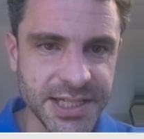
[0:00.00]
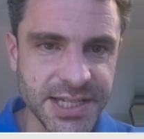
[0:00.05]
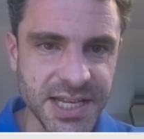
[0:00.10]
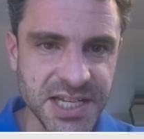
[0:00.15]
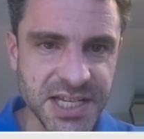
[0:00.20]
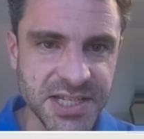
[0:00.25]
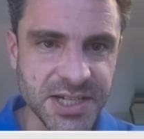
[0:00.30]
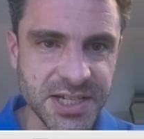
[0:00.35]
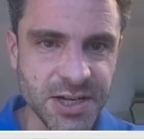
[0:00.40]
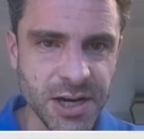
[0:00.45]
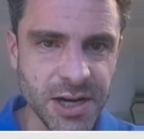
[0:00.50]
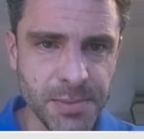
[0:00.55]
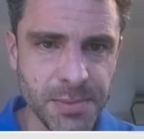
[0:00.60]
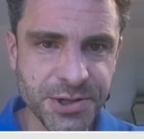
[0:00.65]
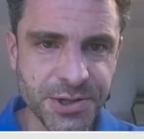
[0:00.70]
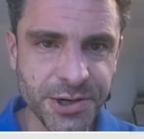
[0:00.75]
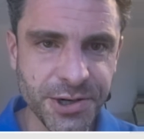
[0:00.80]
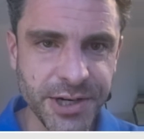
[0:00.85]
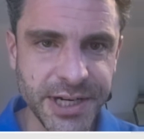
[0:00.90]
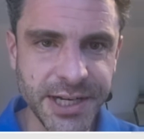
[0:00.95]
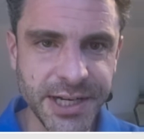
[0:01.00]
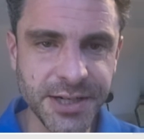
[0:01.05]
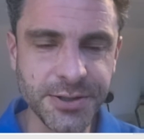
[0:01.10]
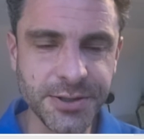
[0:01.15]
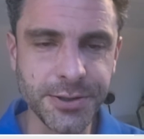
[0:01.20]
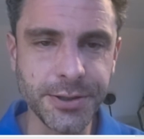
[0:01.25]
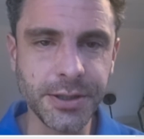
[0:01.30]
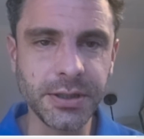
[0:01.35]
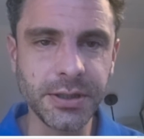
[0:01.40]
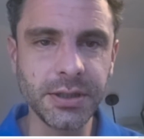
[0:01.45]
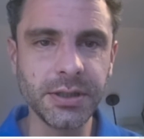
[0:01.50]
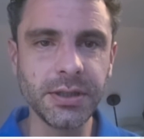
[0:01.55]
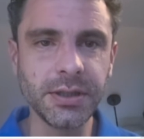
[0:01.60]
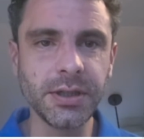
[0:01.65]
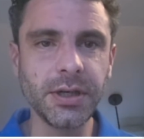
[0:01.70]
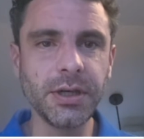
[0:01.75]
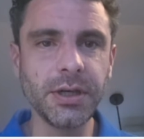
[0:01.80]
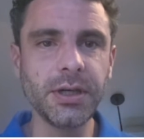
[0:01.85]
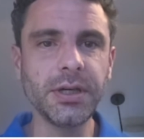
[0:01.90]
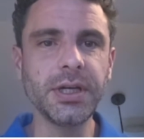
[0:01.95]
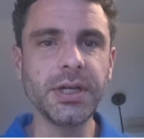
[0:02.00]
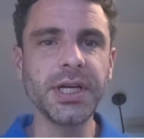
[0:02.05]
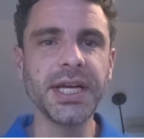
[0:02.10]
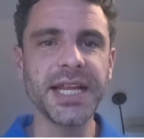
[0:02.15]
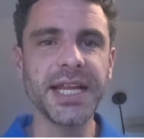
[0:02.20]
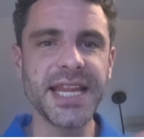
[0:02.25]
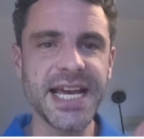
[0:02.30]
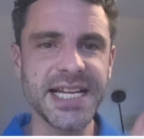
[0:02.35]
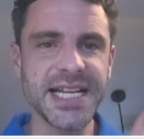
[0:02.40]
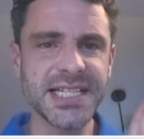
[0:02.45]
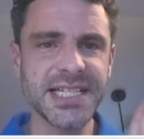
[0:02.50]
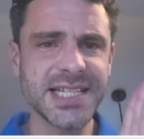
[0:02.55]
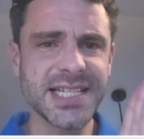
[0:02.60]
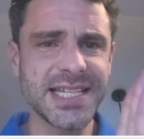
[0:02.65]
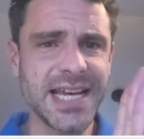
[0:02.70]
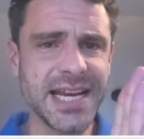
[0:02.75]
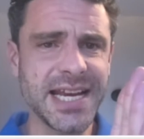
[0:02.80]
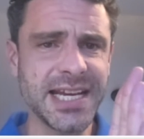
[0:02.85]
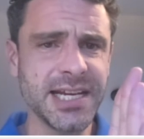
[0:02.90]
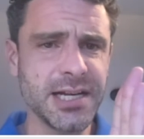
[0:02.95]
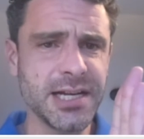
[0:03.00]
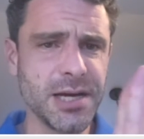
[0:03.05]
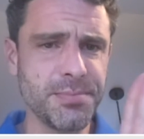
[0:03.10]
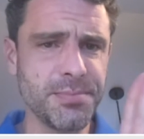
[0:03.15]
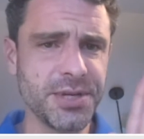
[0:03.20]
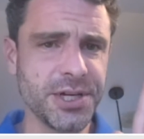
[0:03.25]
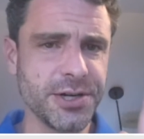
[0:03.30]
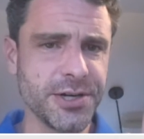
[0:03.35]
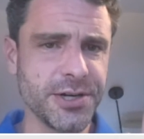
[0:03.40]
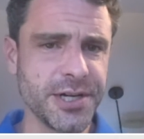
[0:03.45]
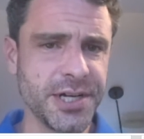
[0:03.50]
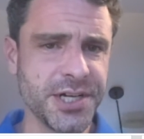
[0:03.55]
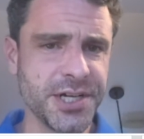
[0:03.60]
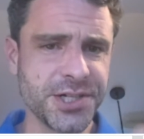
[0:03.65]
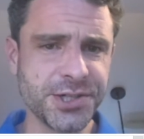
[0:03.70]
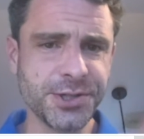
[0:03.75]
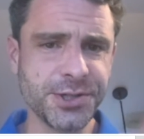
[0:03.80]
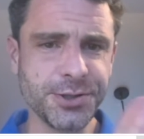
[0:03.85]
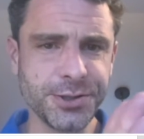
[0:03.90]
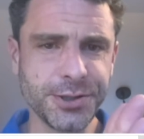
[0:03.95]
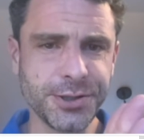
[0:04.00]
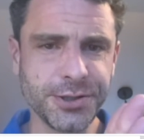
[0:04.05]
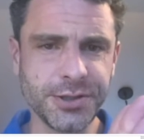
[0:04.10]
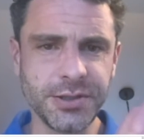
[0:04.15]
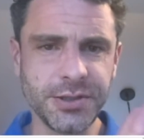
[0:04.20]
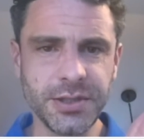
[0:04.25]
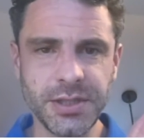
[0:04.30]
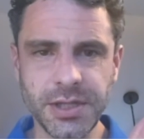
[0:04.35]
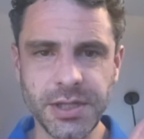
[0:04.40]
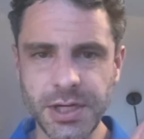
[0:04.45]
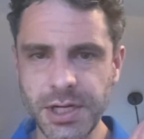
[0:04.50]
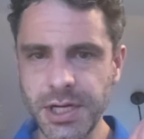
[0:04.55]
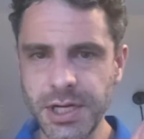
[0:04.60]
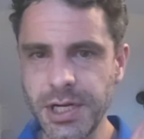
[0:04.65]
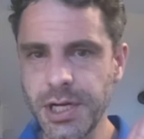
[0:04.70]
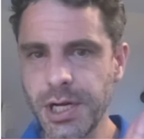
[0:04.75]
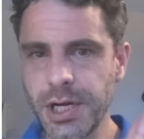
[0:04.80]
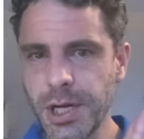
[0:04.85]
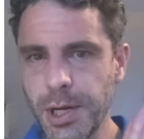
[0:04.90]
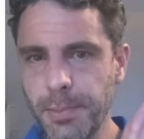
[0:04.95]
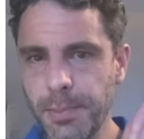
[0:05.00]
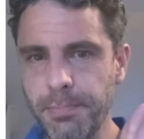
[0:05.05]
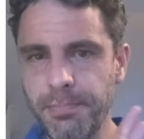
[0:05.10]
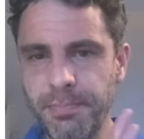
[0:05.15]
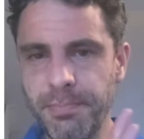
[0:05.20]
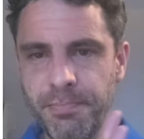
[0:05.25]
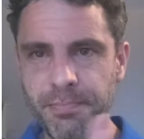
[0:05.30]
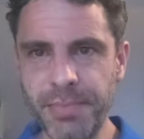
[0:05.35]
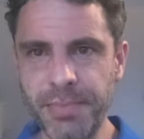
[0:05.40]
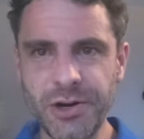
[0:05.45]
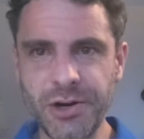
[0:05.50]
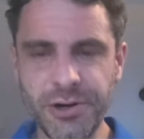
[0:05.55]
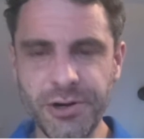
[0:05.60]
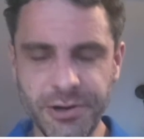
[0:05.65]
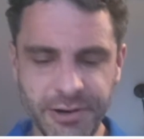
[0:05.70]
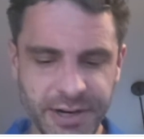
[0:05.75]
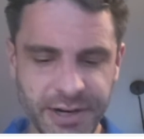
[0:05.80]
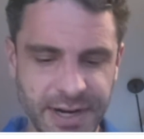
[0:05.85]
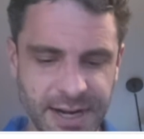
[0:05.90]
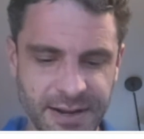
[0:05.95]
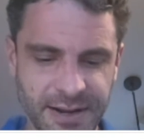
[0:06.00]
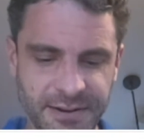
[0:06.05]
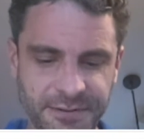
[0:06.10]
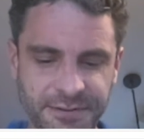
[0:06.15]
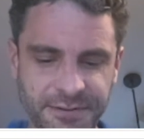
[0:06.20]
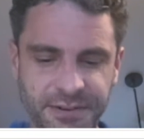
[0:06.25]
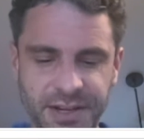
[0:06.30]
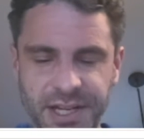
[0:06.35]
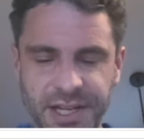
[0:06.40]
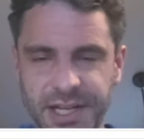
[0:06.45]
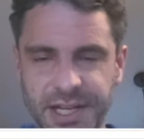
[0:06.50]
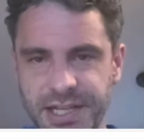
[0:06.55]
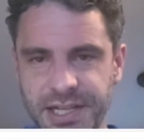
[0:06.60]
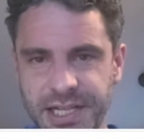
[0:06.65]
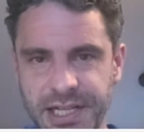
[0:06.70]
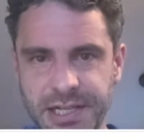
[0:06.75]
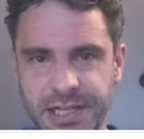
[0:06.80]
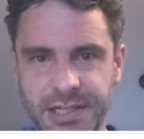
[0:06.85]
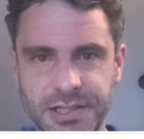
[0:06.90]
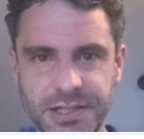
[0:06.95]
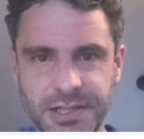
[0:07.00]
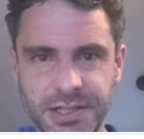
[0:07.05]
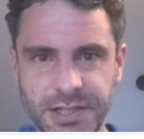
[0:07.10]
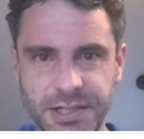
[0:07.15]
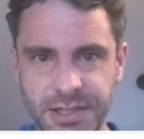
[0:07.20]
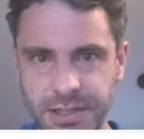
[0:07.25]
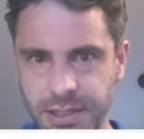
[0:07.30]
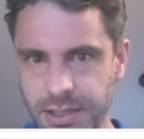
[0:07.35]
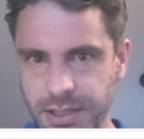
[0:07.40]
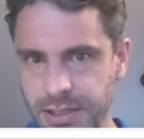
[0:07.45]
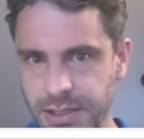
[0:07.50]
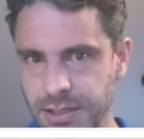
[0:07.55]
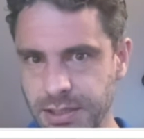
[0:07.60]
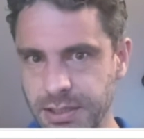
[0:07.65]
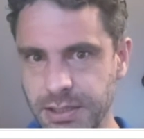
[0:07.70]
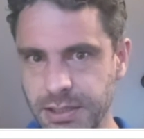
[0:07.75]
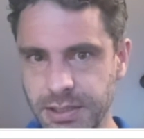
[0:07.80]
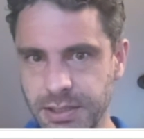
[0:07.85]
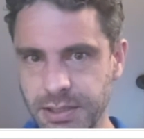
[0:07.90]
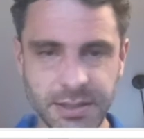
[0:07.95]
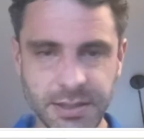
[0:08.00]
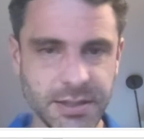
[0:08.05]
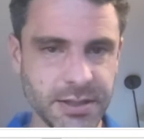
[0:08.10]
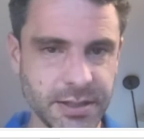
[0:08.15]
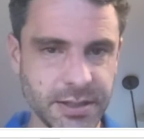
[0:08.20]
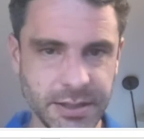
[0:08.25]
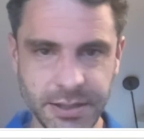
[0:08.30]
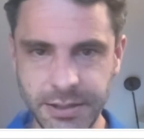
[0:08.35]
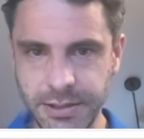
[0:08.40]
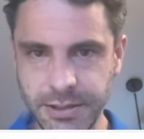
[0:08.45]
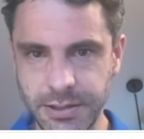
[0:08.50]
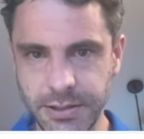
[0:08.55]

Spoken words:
this top triangle. That's setting up your initial paragraph indent. So